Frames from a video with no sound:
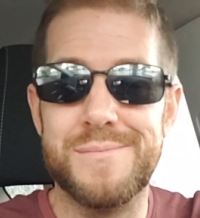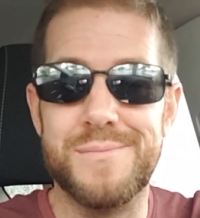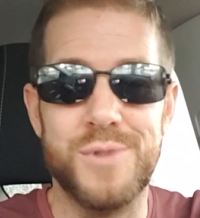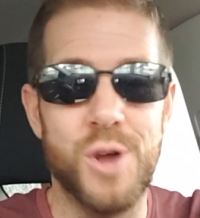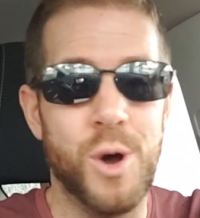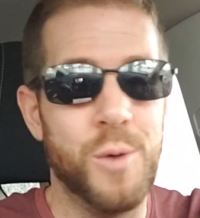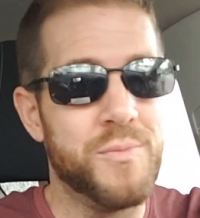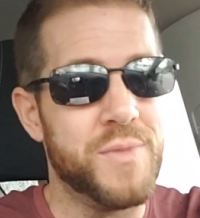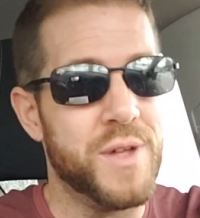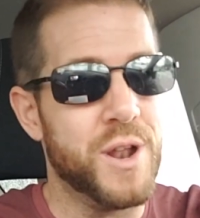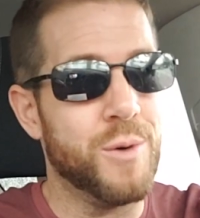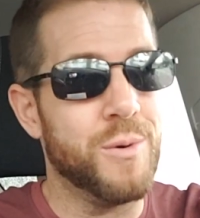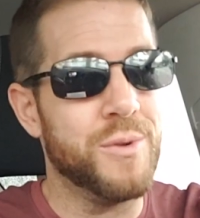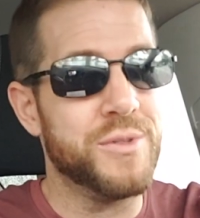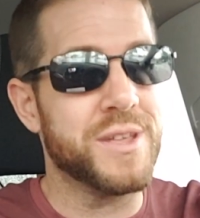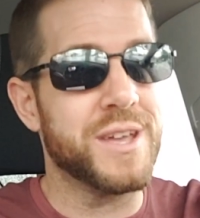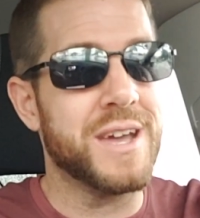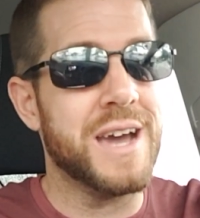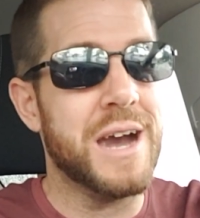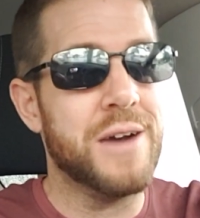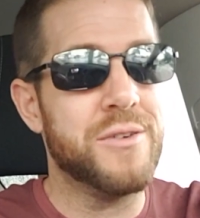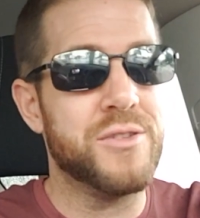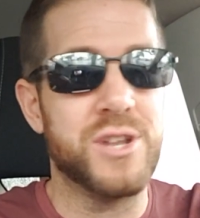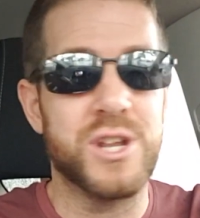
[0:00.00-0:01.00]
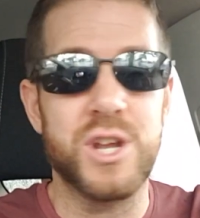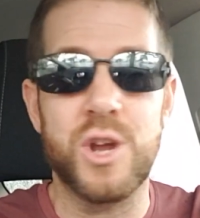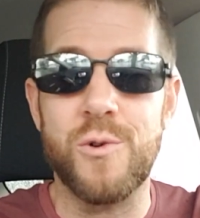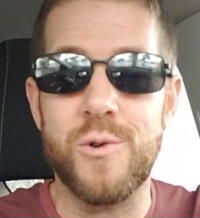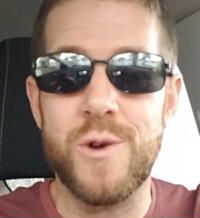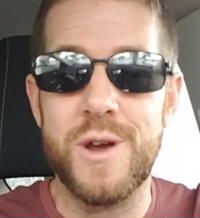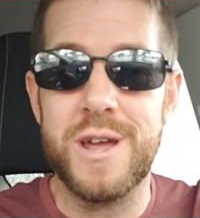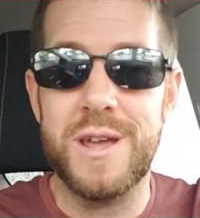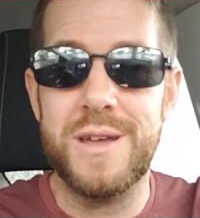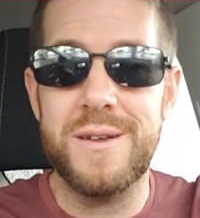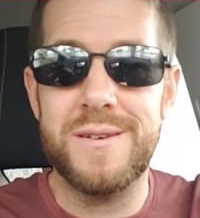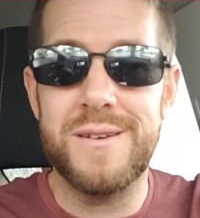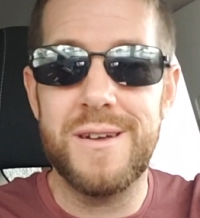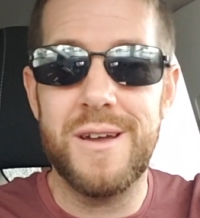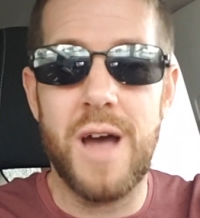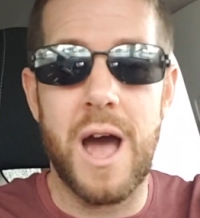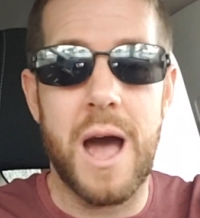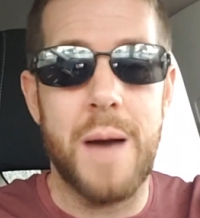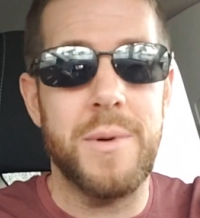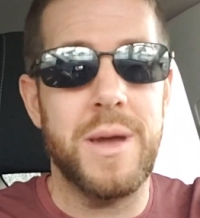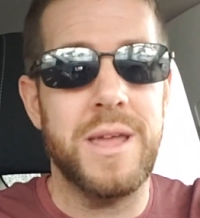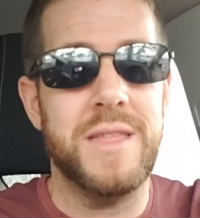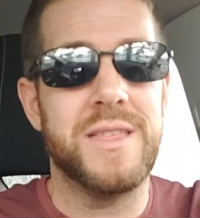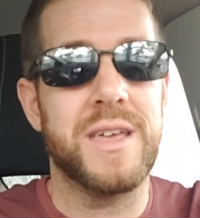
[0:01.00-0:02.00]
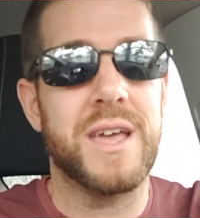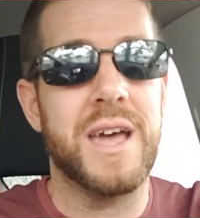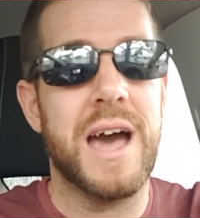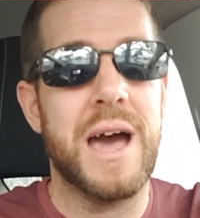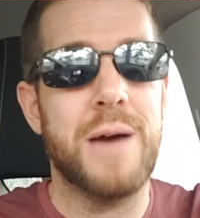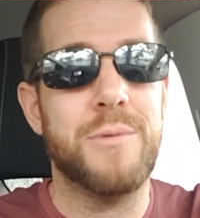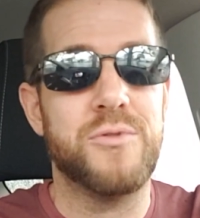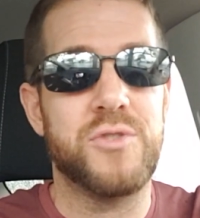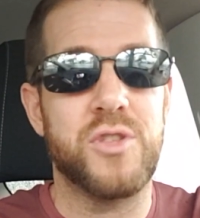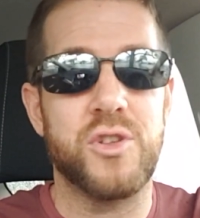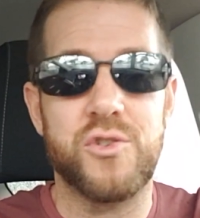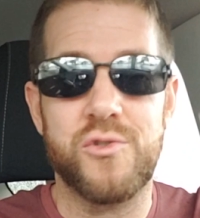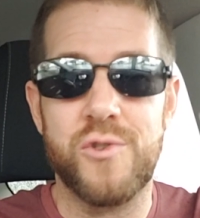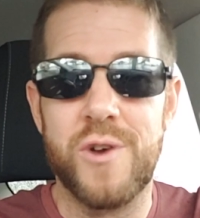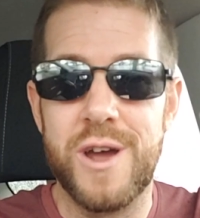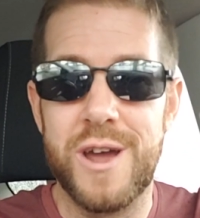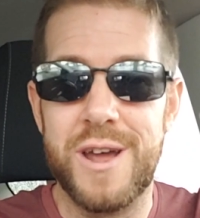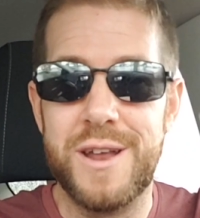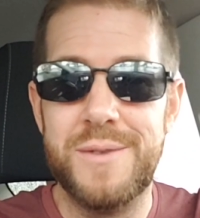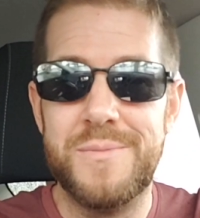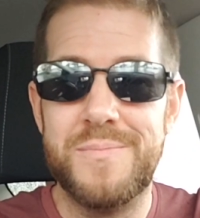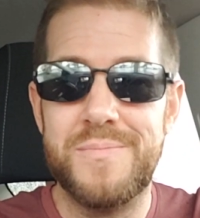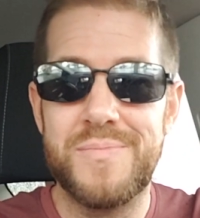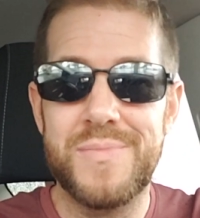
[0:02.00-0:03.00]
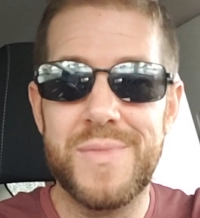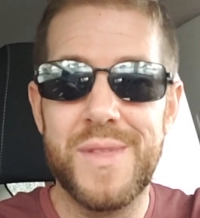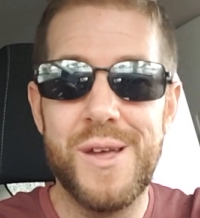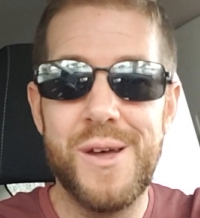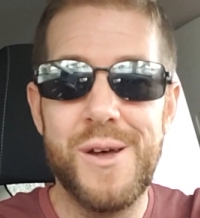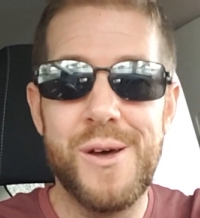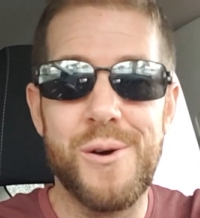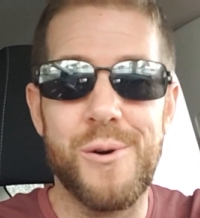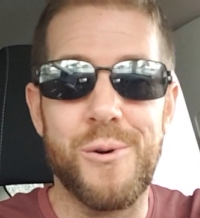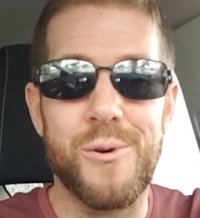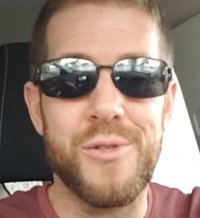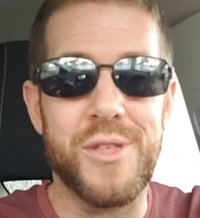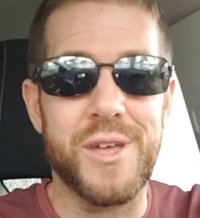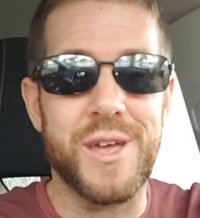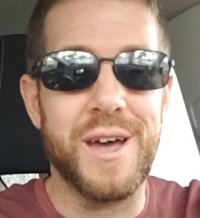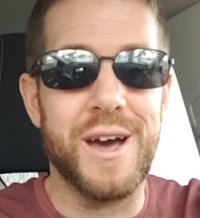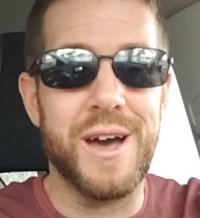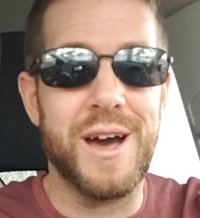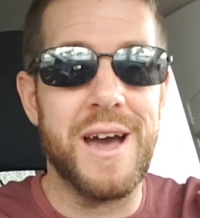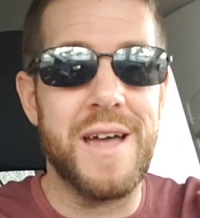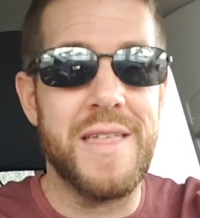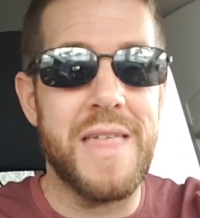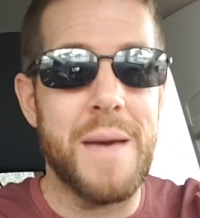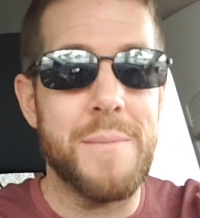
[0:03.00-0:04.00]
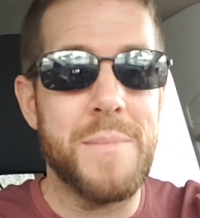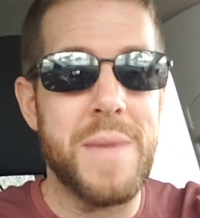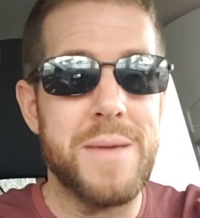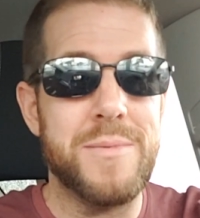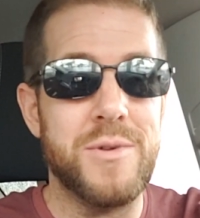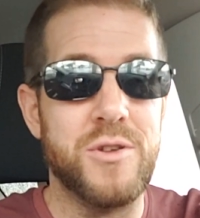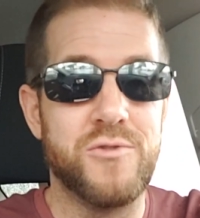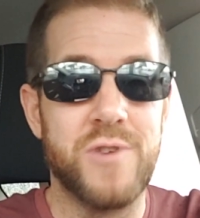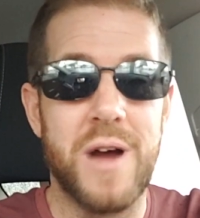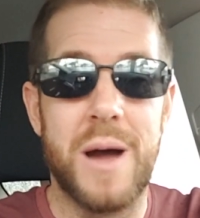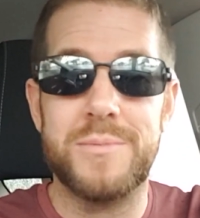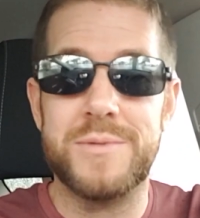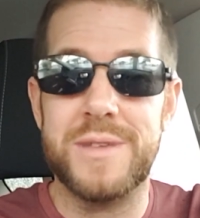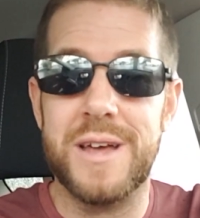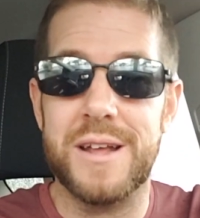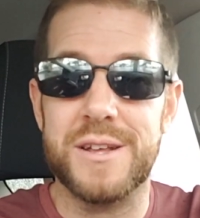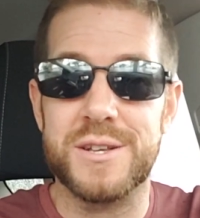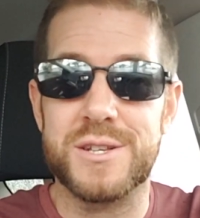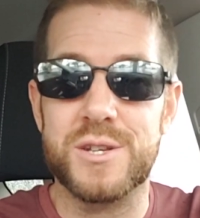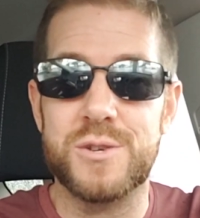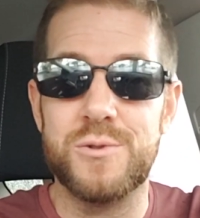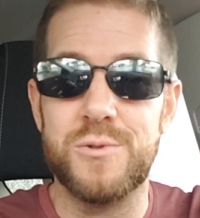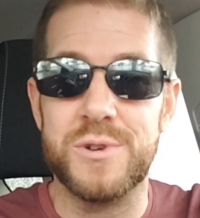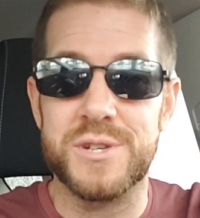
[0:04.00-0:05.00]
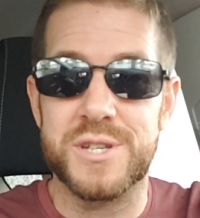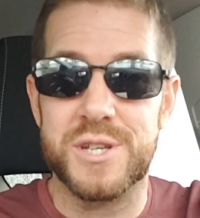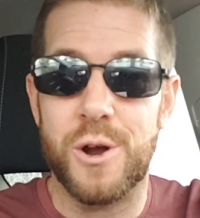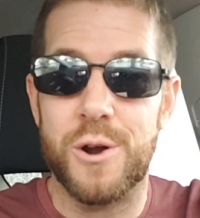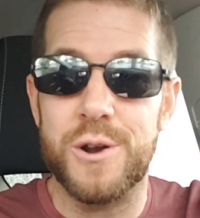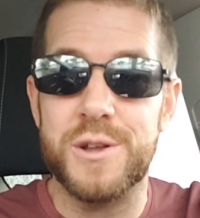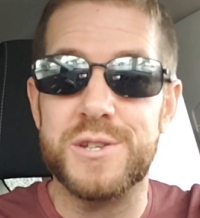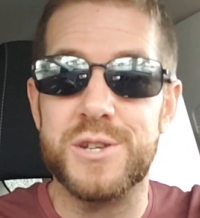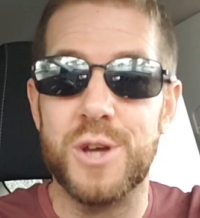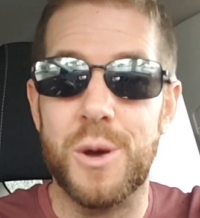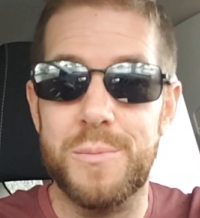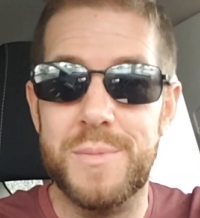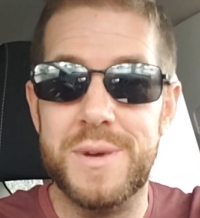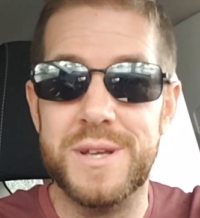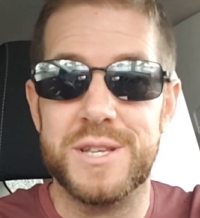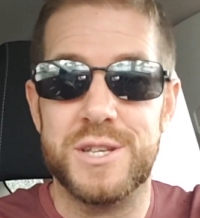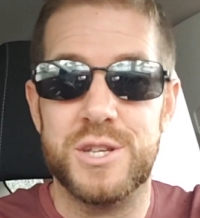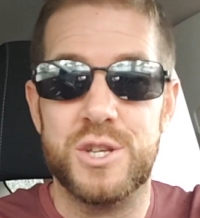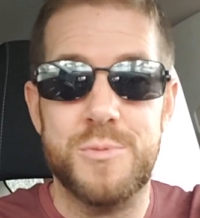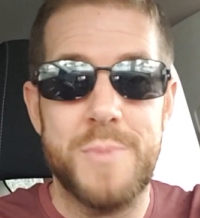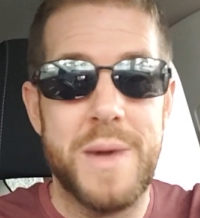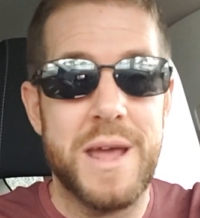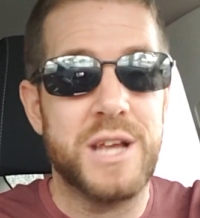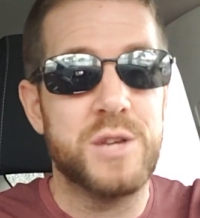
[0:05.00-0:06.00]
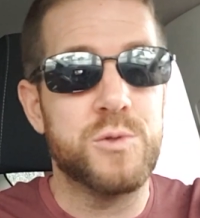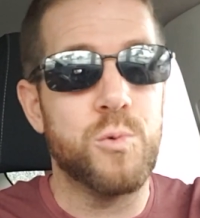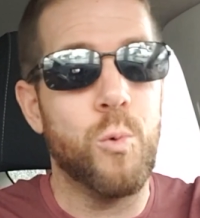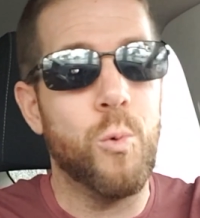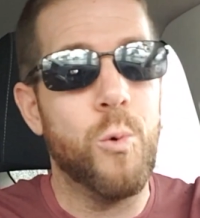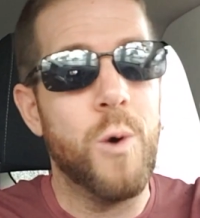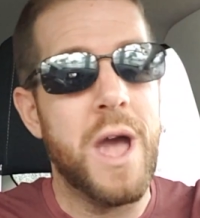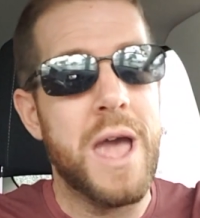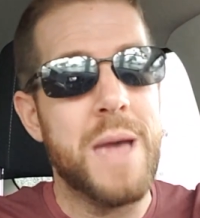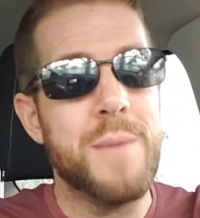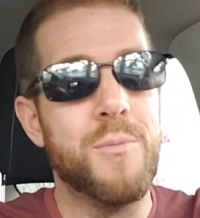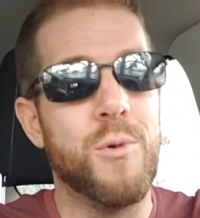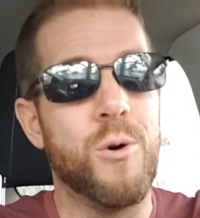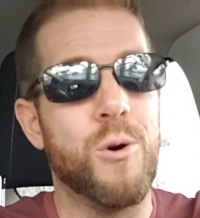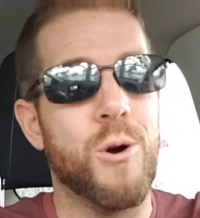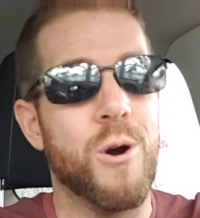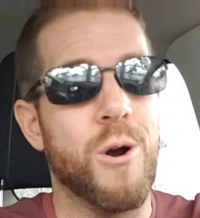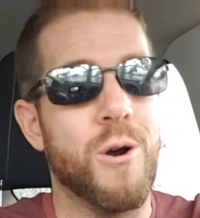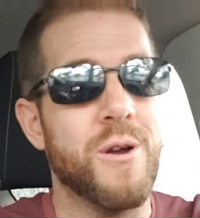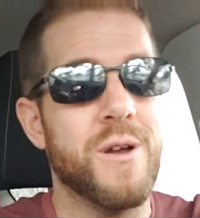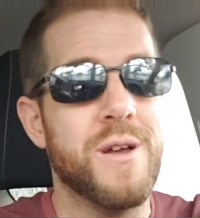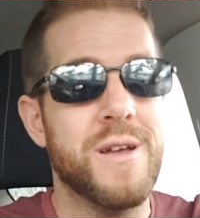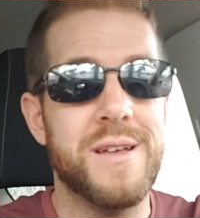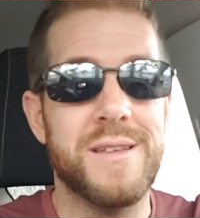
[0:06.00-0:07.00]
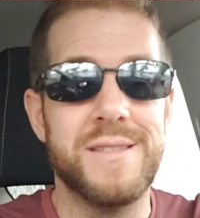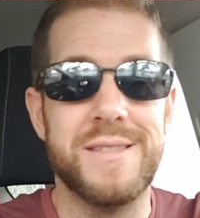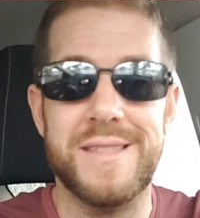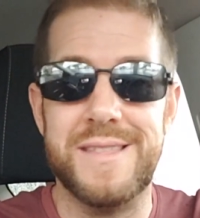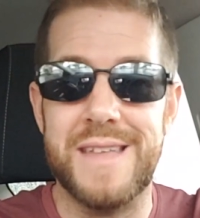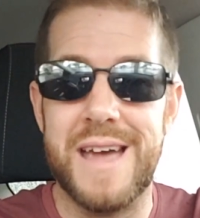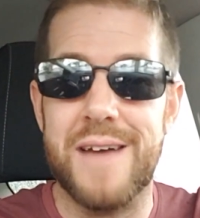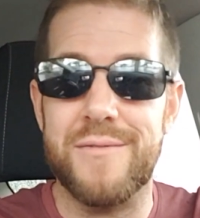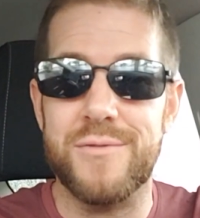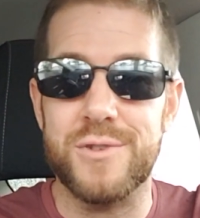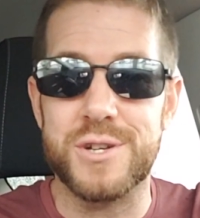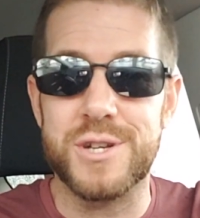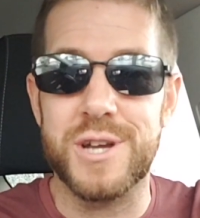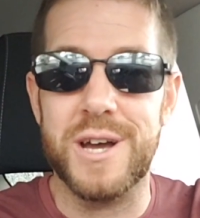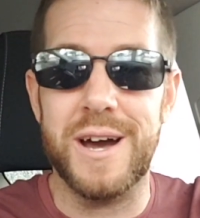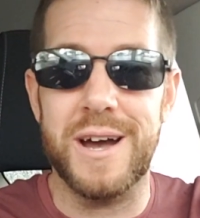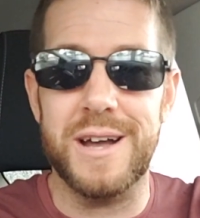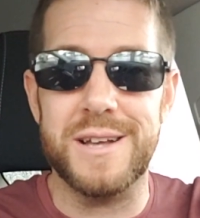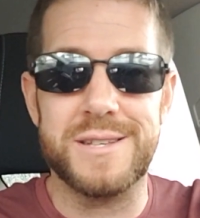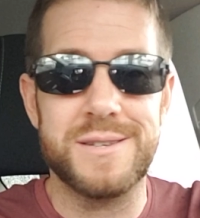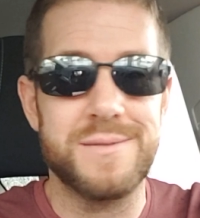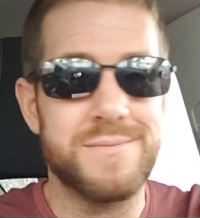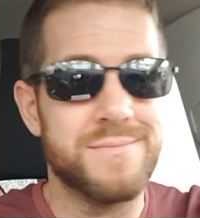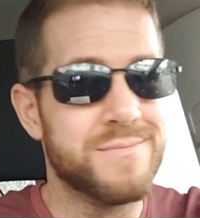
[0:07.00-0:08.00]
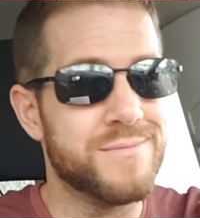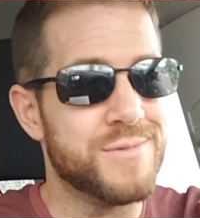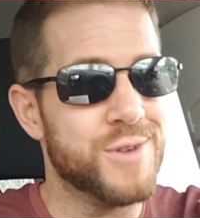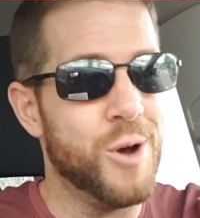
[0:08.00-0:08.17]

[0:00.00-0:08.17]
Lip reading: Nope, they don't want the guy with the degree. I mean, the guy with the trade, or the guy that maybe dropped out of school, started his own business, who makes way more than the average guys.